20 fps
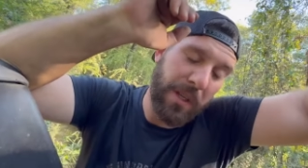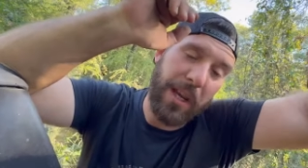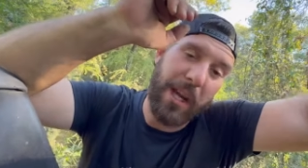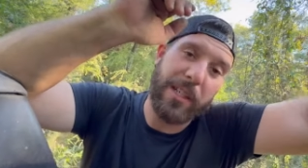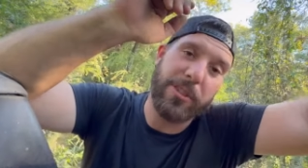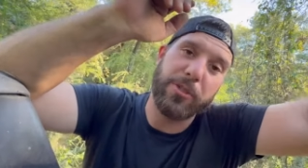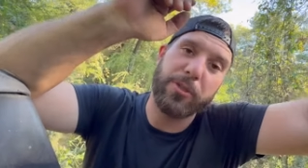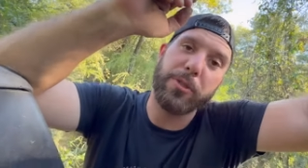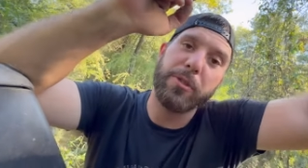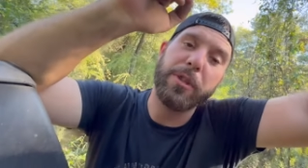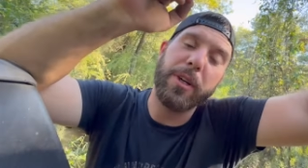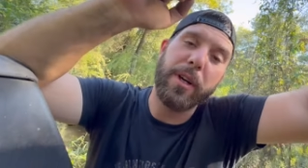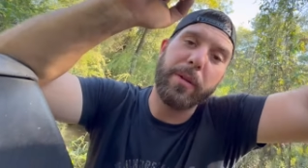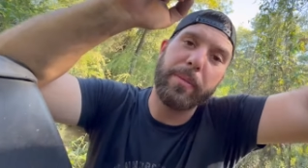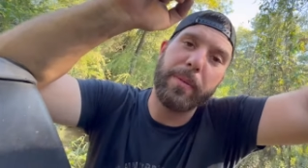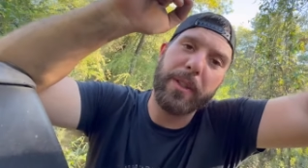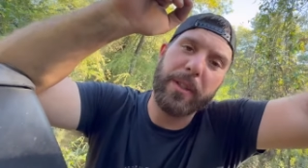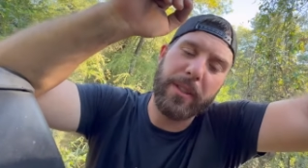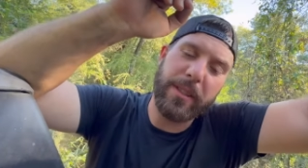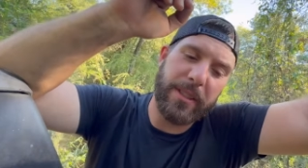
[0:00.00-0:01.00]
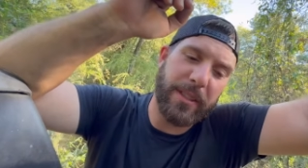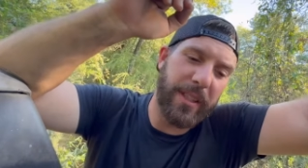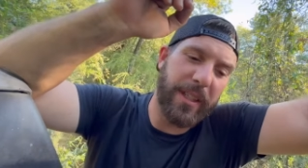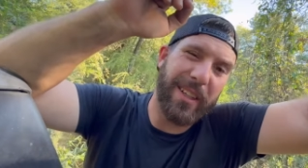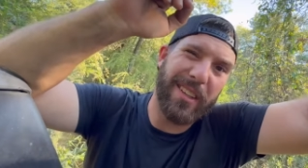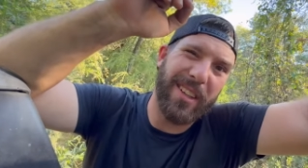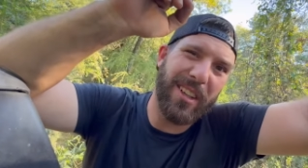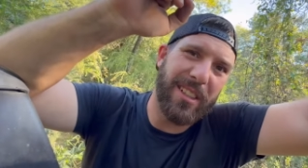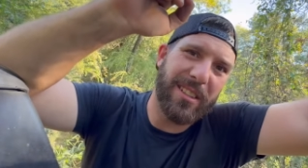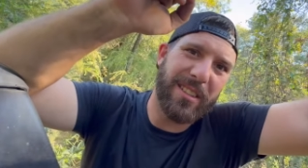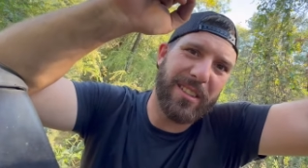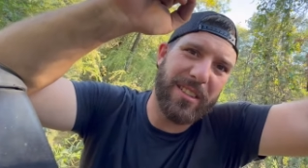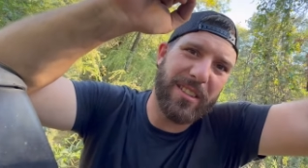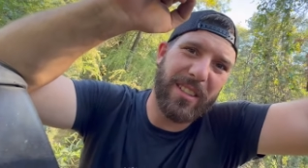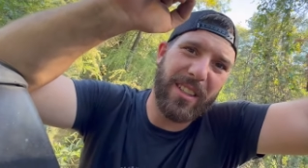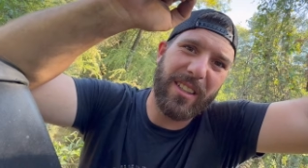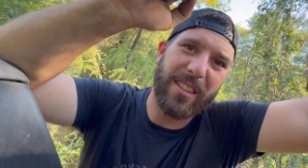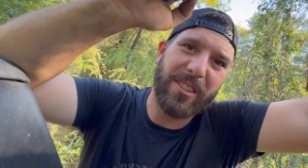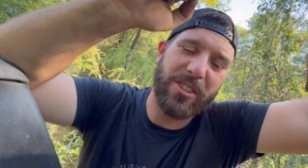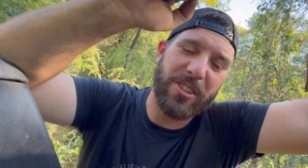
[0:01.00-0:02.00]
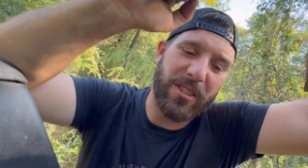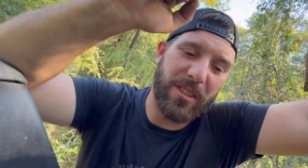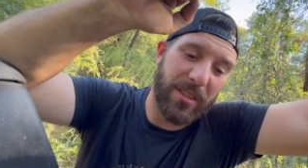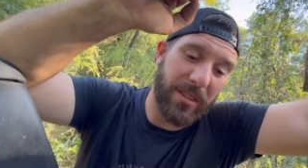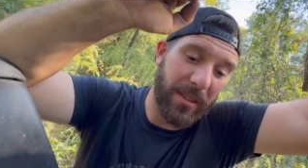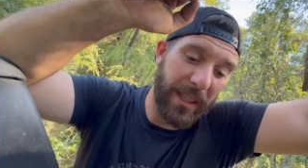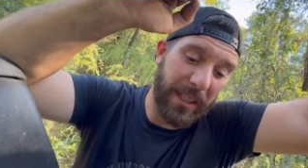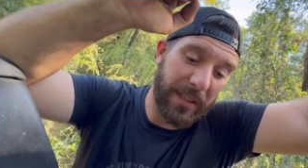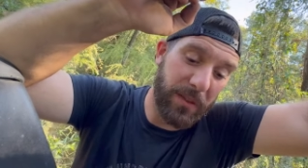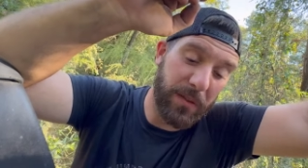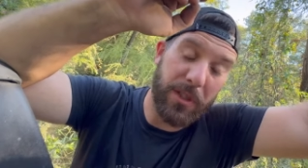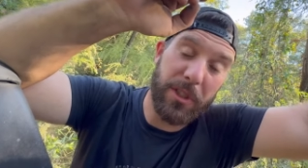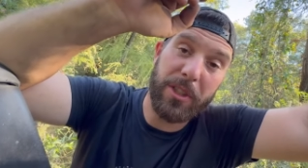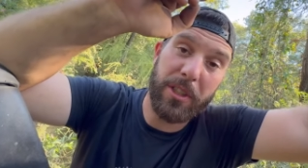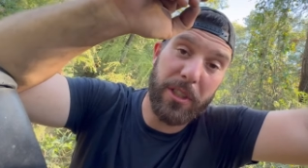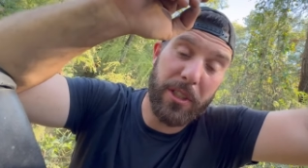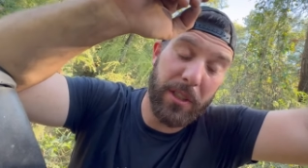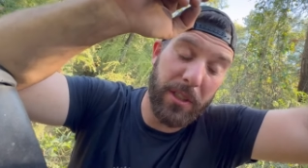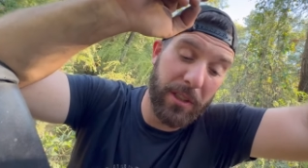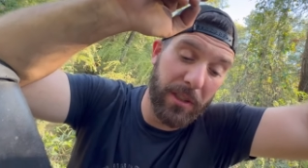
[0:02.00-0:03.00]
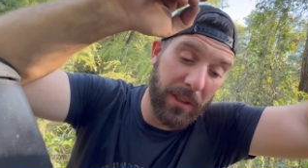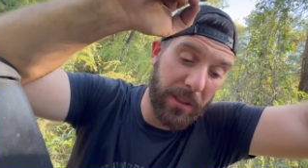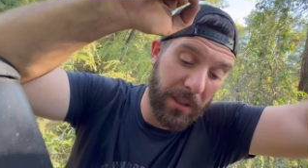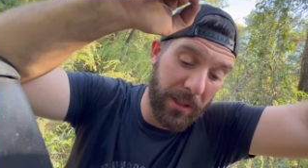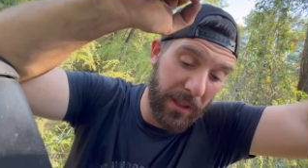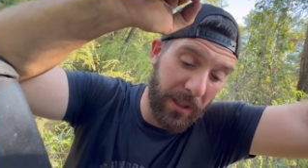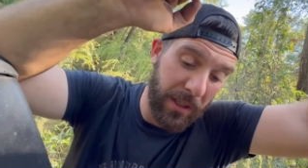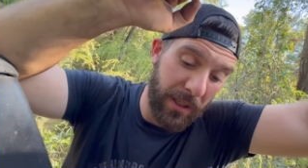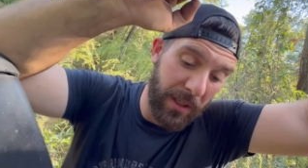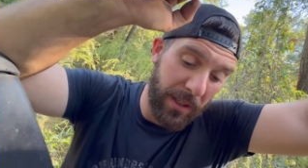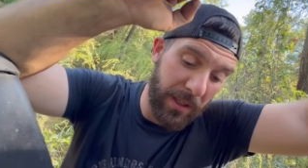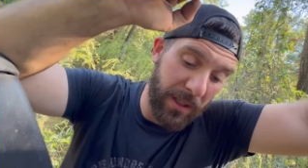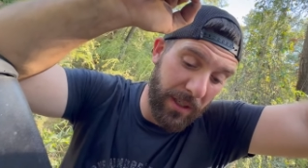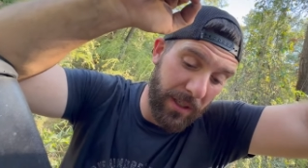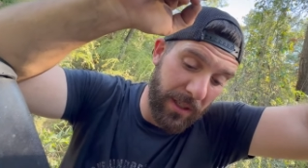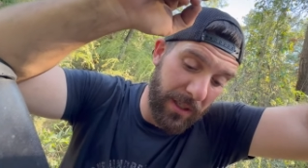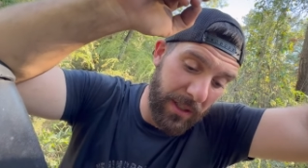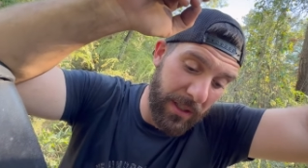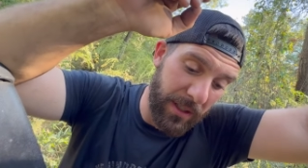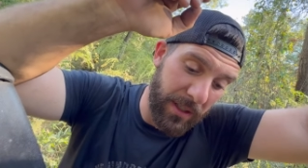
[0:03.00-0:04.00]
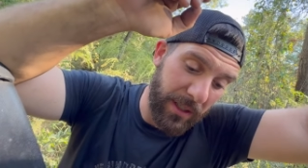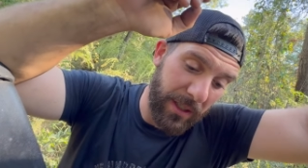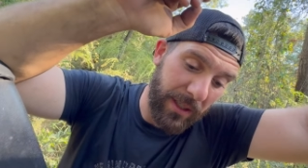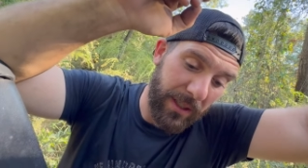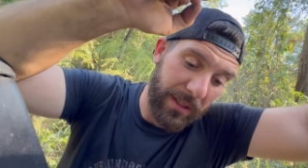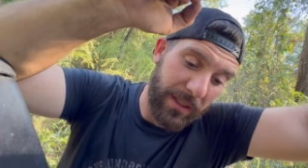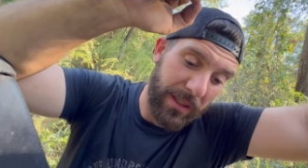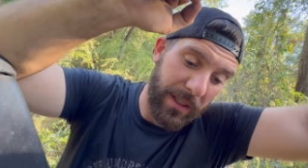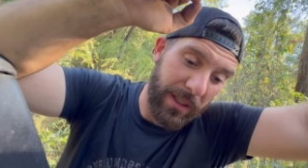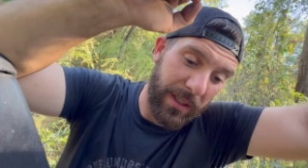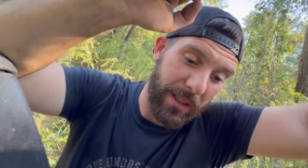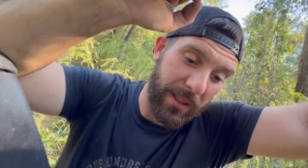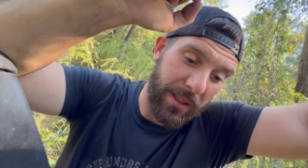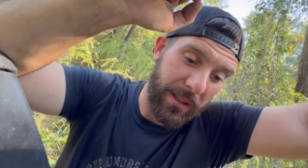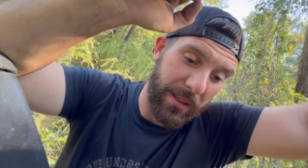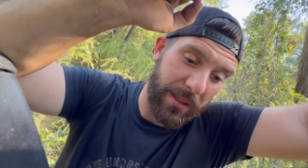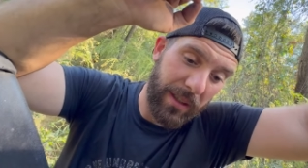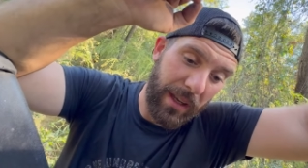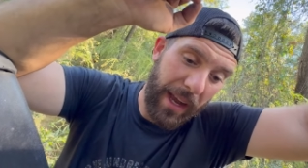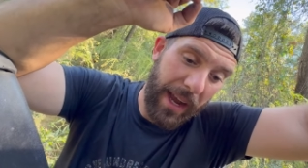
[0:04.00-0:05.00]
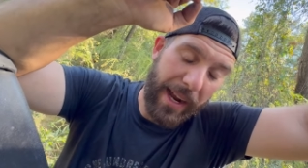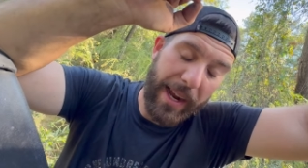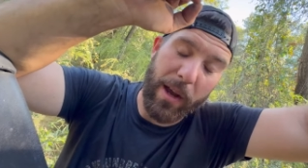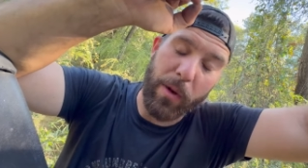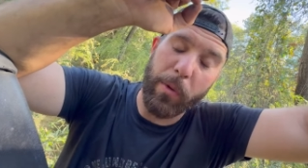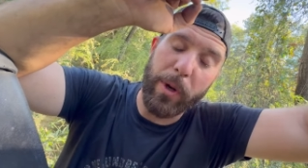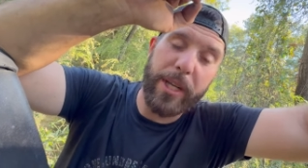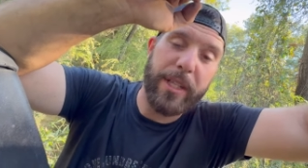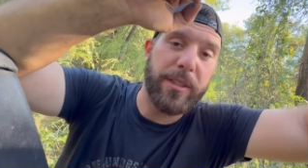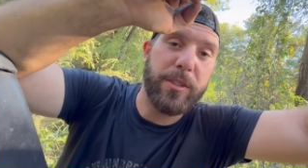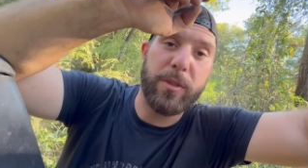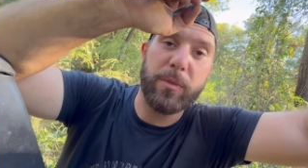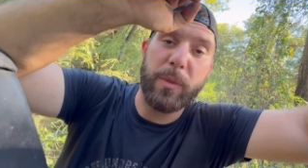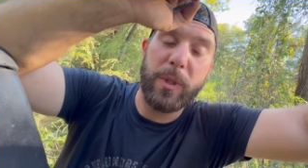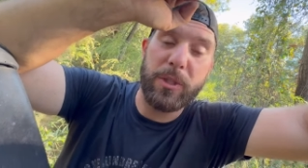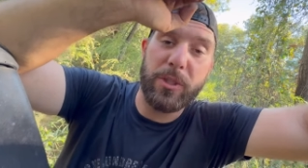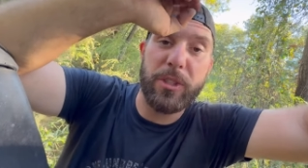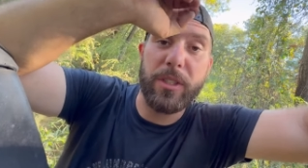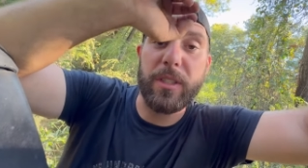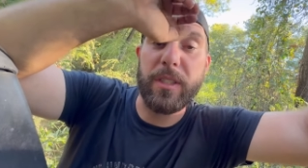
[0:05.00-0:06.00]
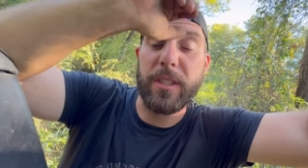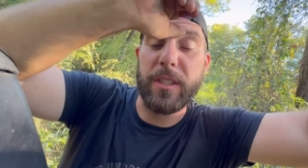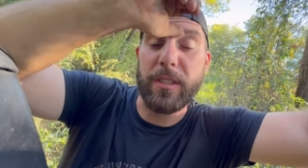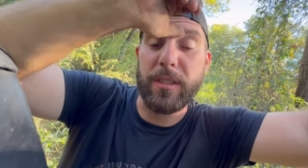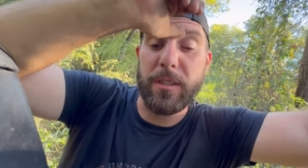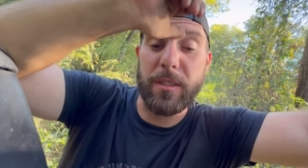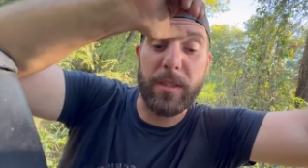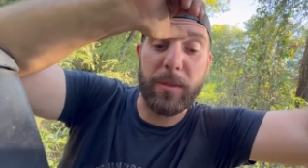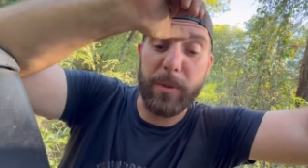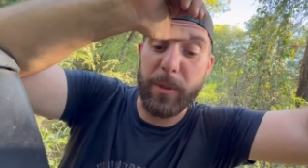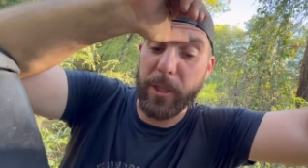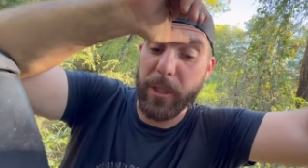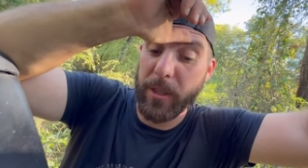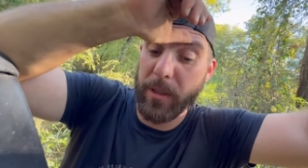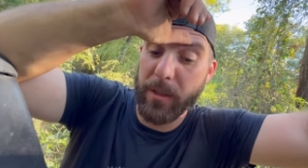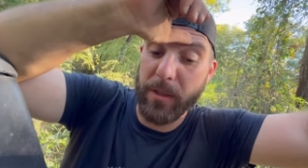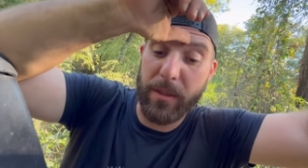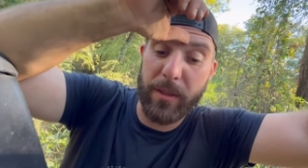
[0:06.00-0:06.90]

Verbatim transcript: I screwed up, at least it didn't cost us the engine, that's for sure. Because uh, I got way too much in this to be